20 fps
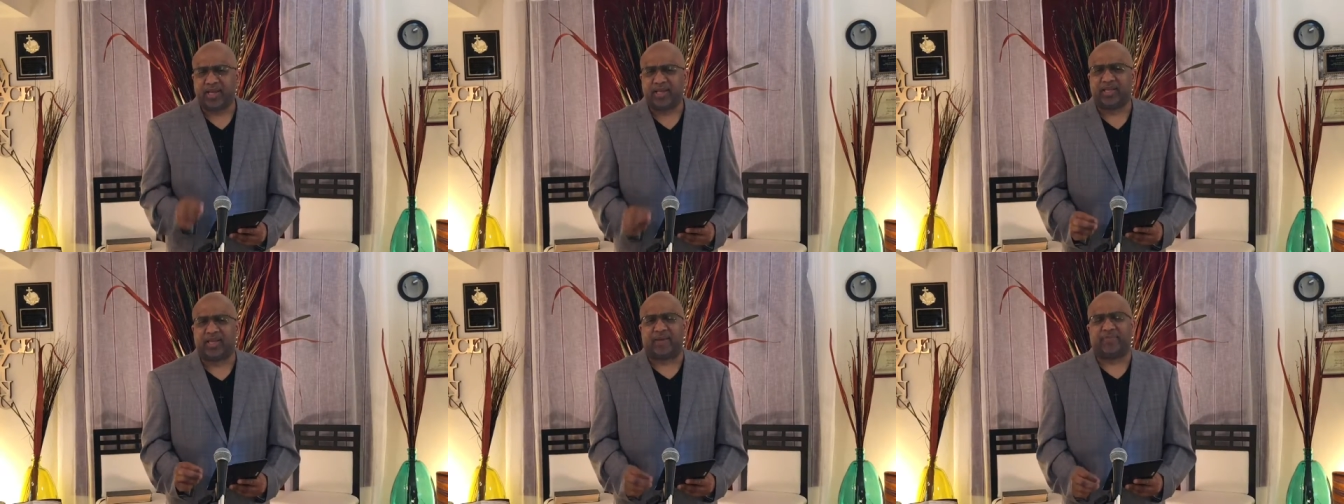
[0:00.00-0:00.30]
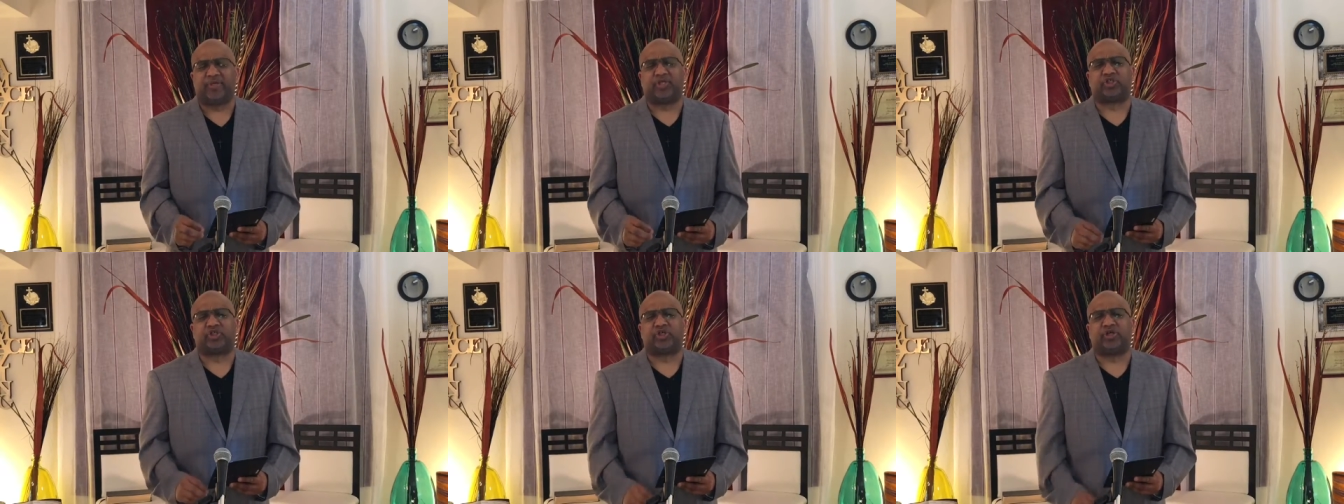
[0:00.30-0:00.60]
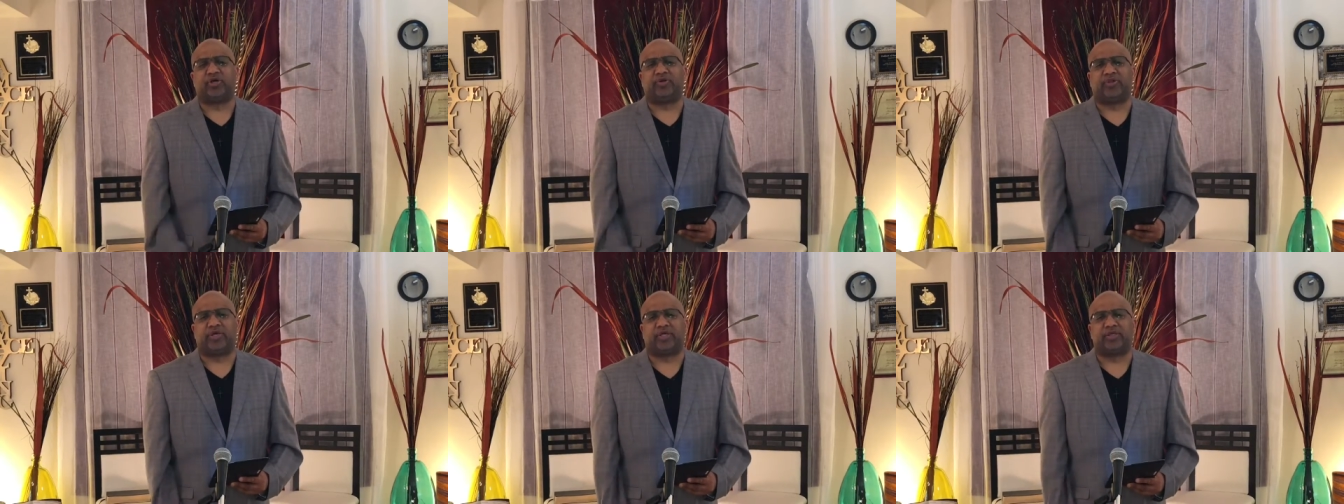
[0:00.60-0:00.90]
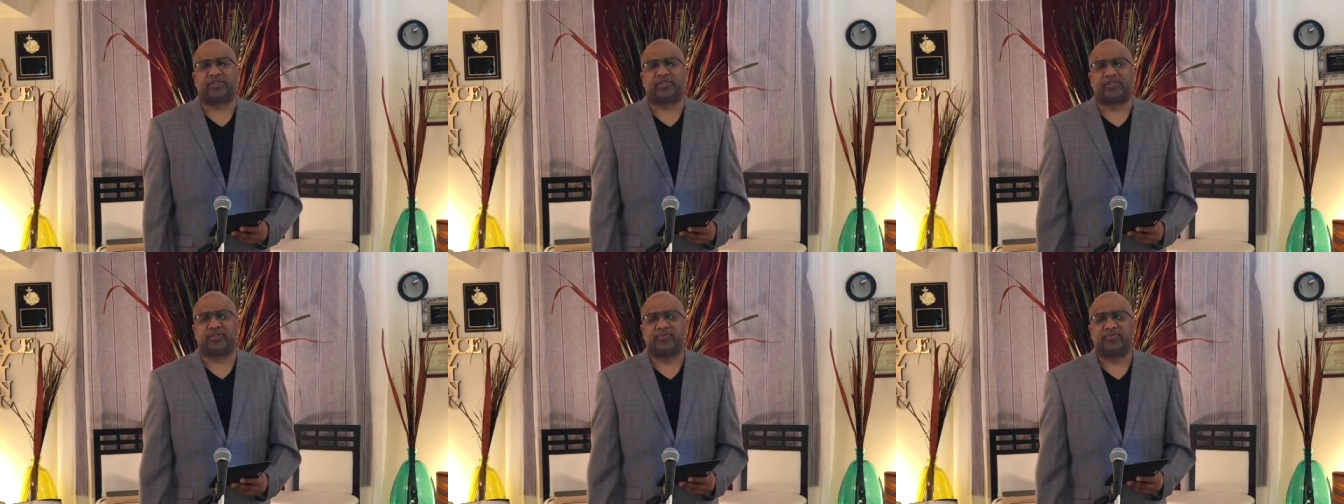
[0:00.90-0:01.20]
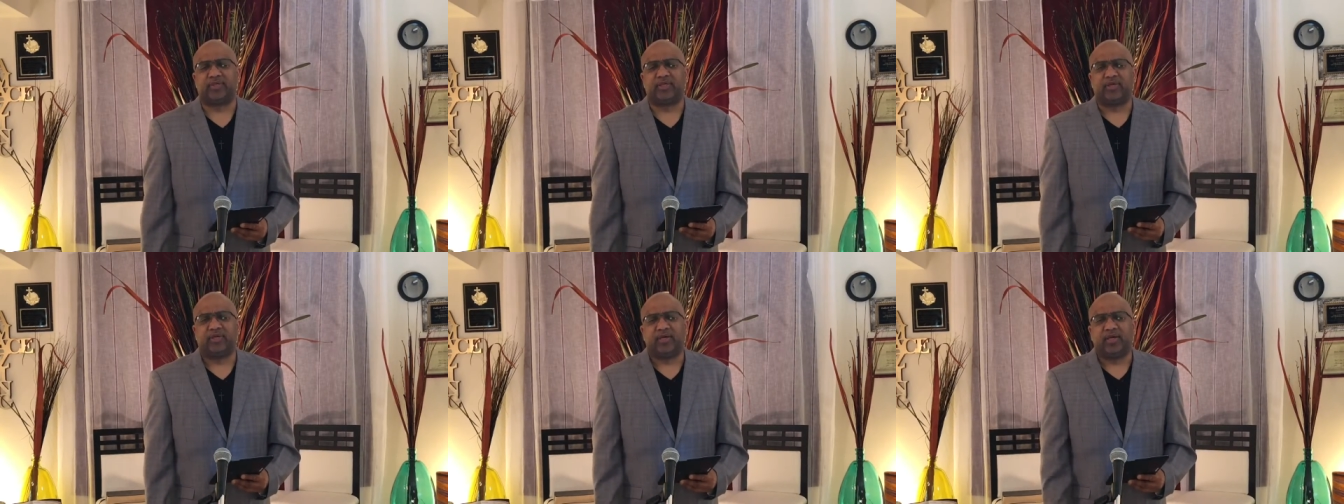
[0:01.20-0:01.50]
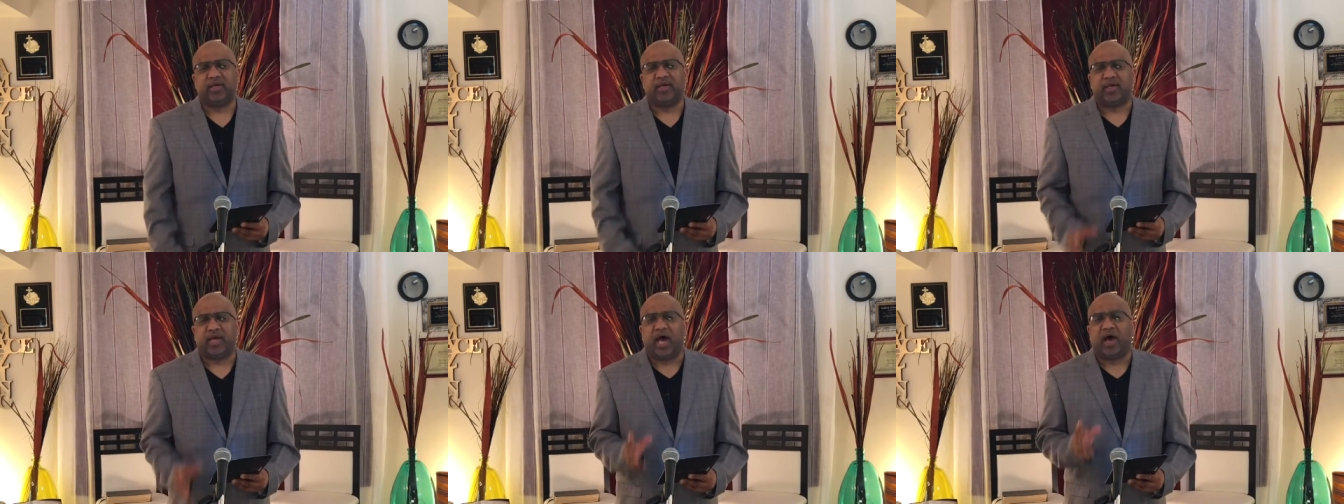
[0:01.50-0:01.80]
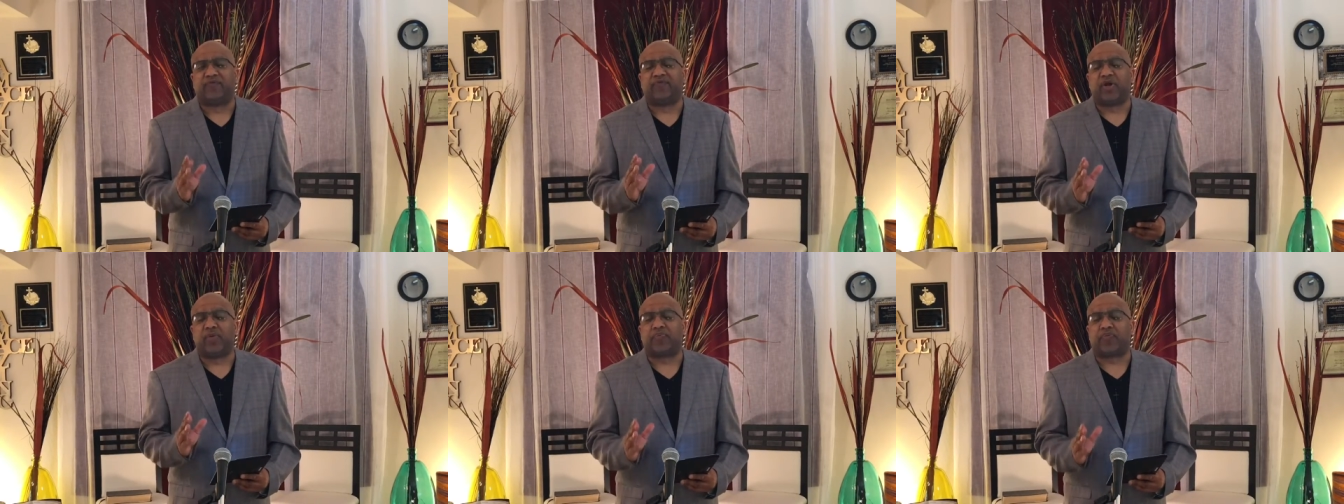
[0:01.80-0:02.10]
Let me share this.
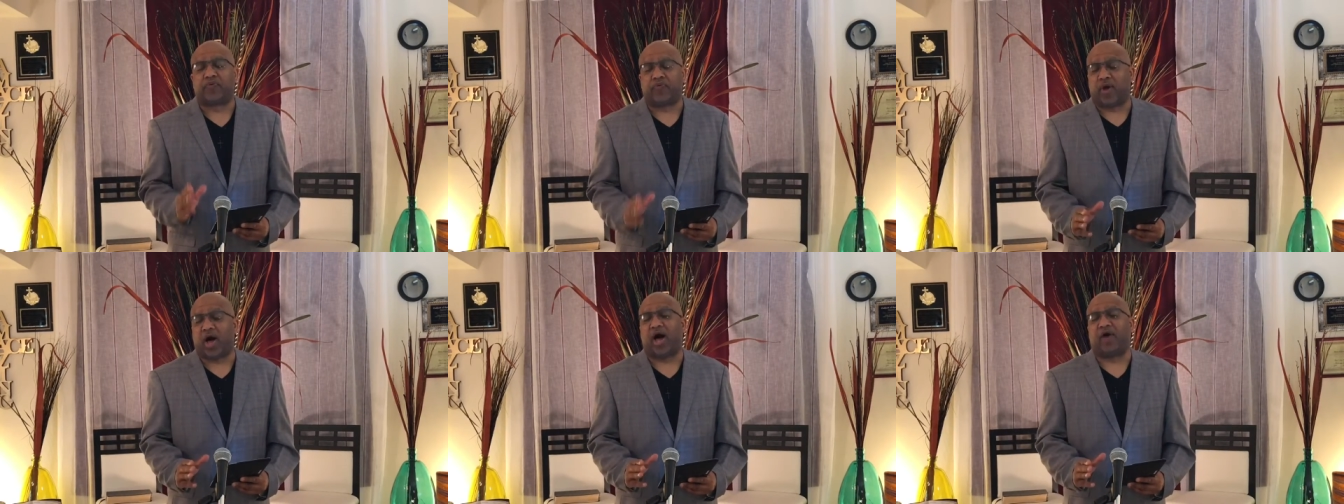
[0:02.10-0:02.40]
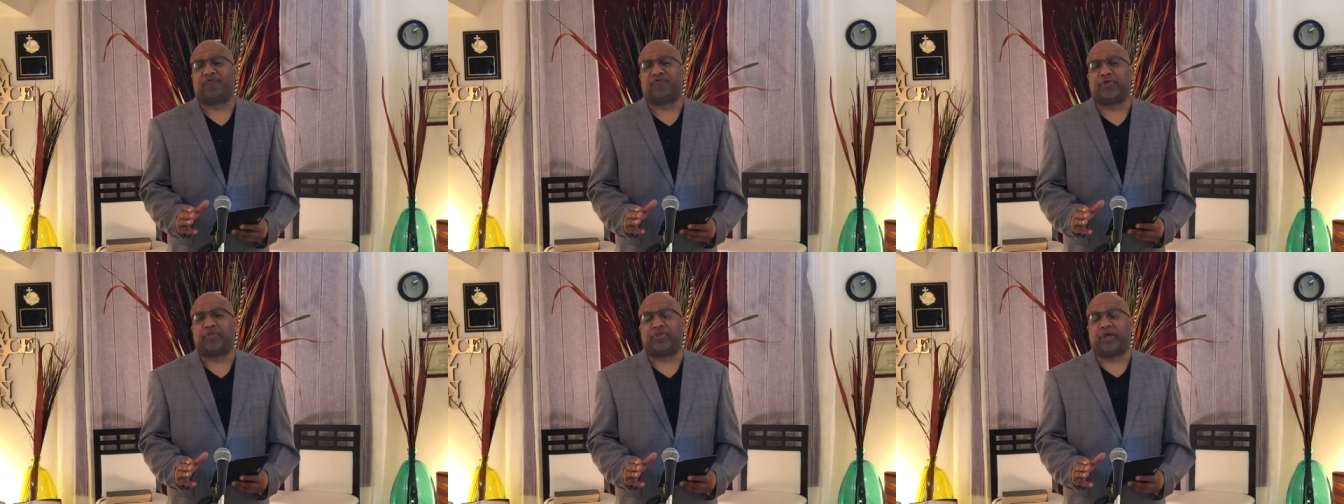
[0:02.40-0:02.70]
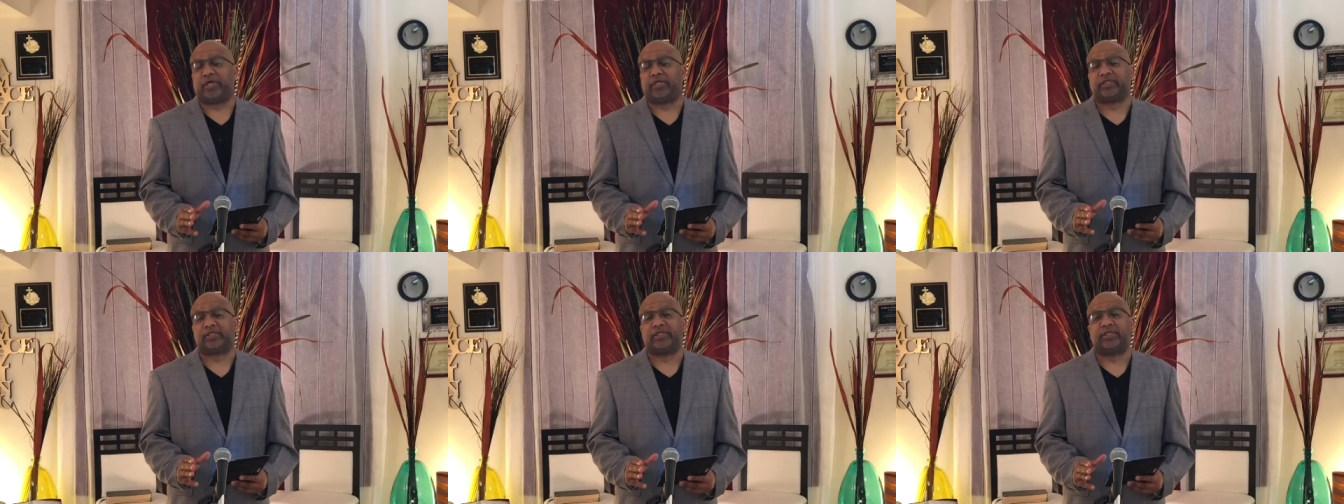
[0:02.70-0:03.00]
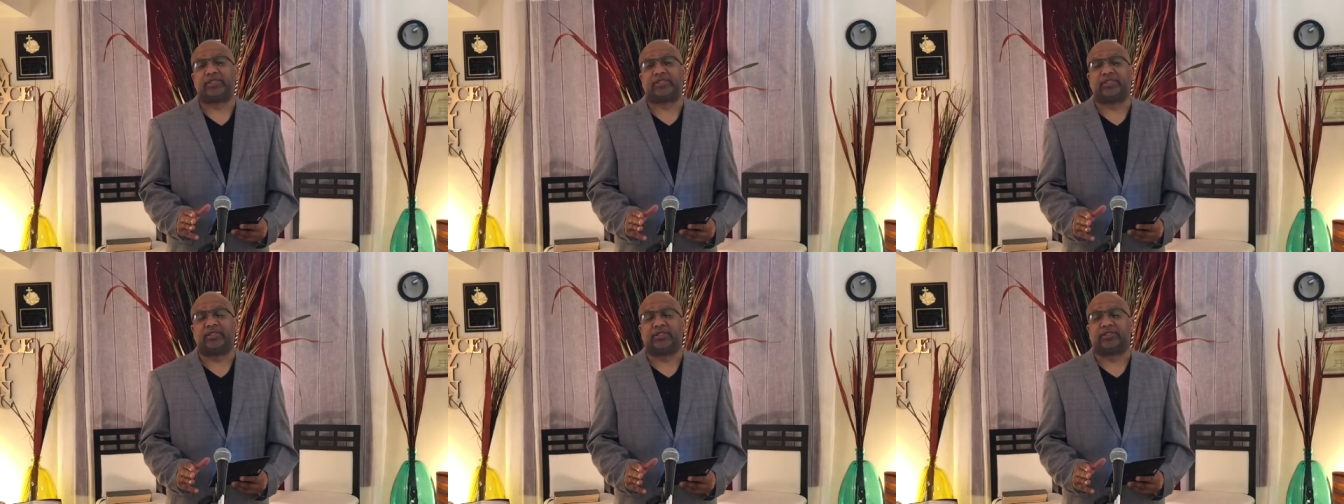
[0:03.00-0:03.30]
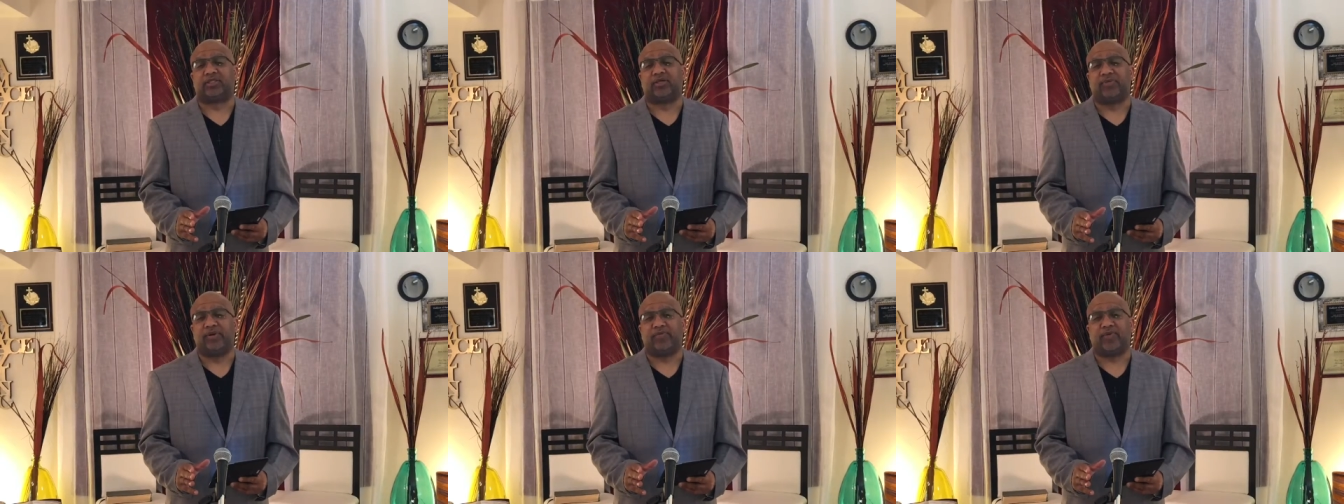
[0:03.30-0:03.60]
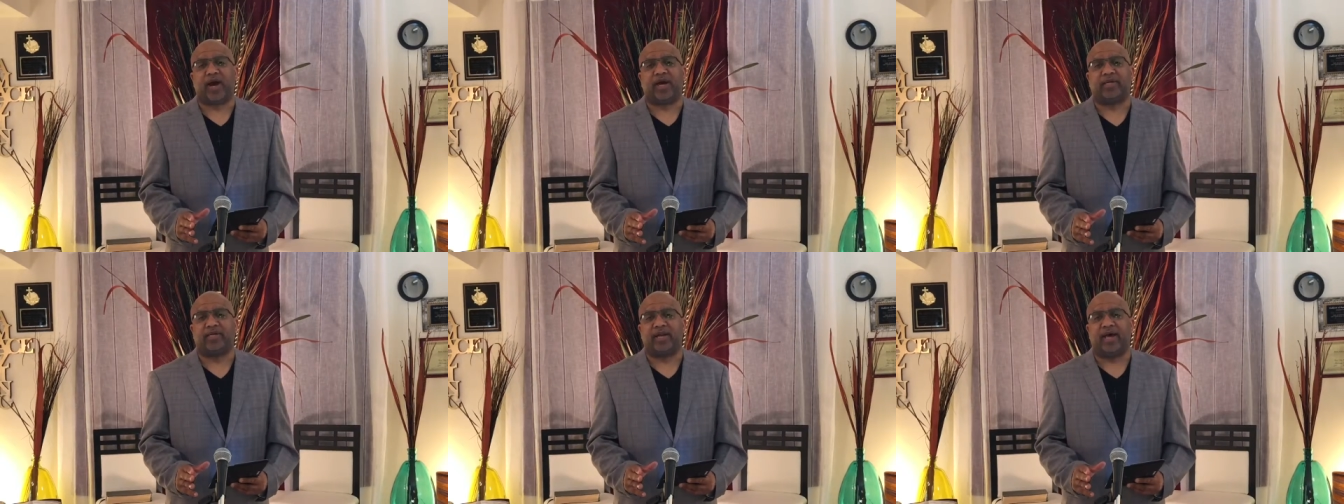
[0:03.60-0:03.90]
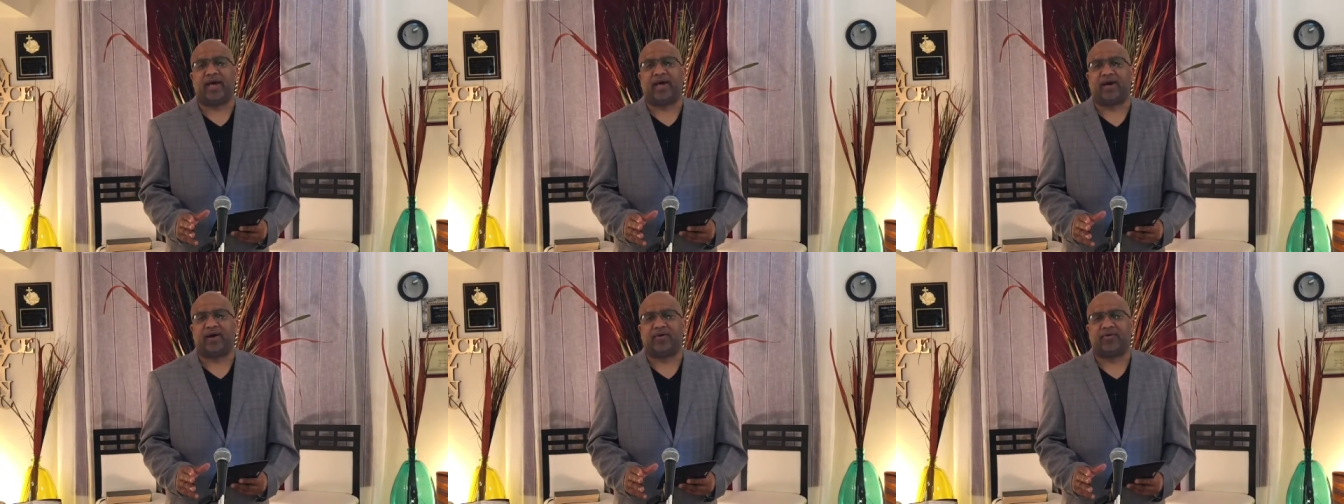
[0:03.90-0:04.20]
Every prophet that is listening to me right
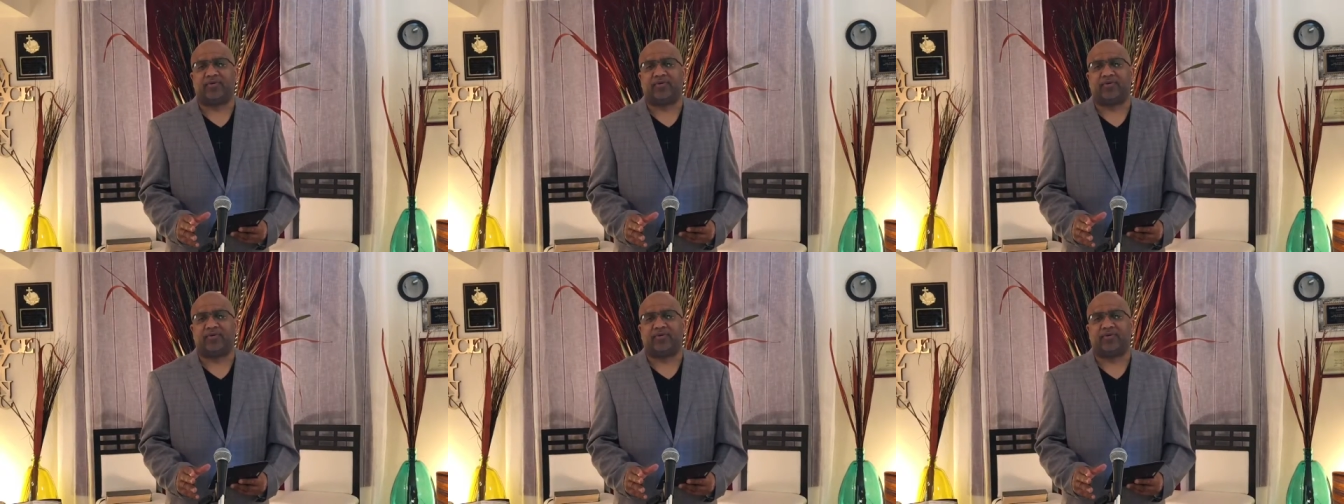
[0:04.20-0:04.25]
now,